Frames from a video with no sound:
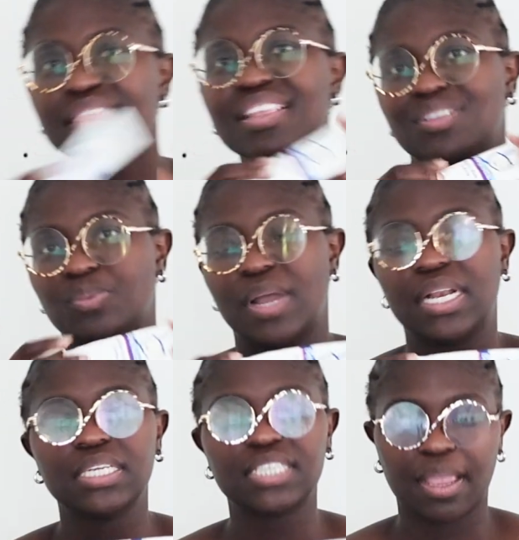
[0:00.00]
this
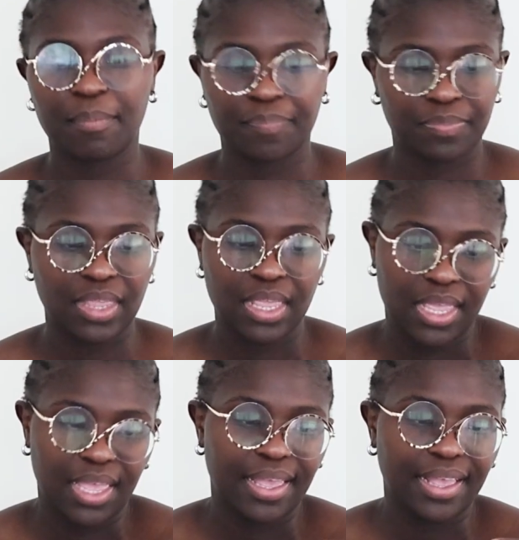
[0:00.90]
one, shame,
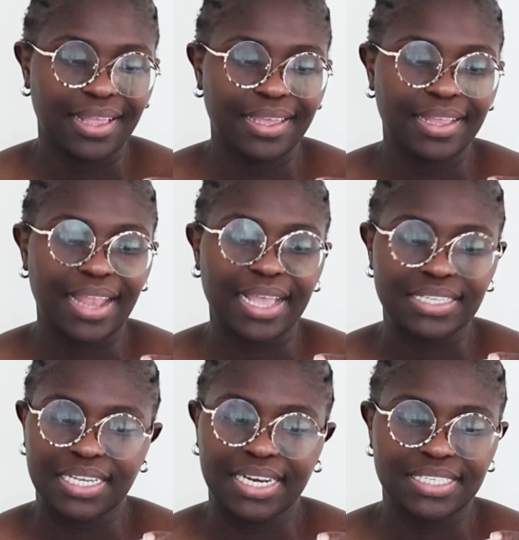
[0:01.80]
like
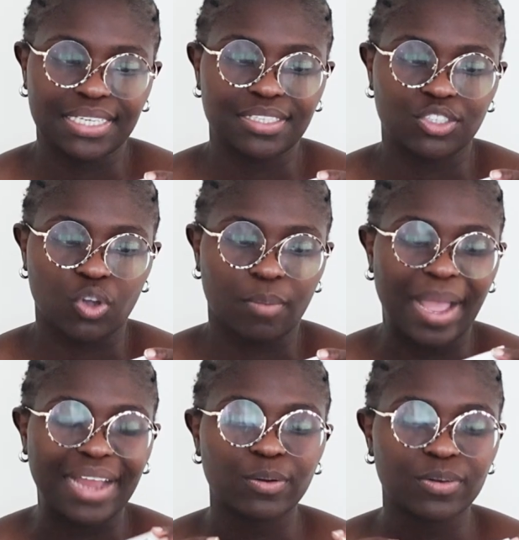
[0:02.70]
I said, it does the job.
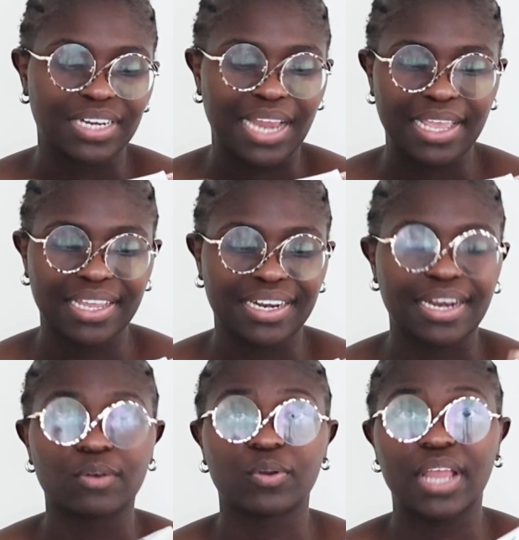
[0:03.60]
I don't like it and
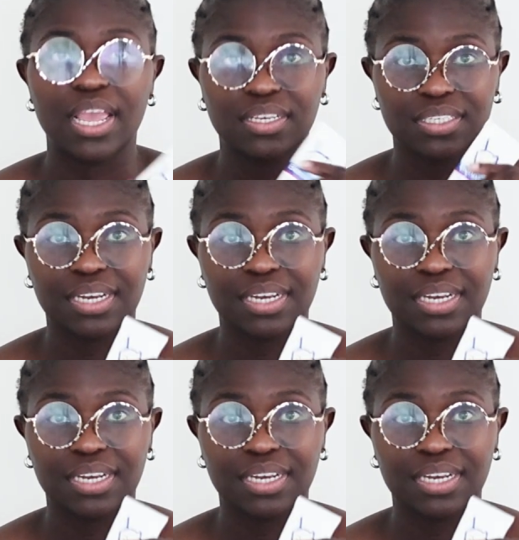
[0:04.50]
I don't hate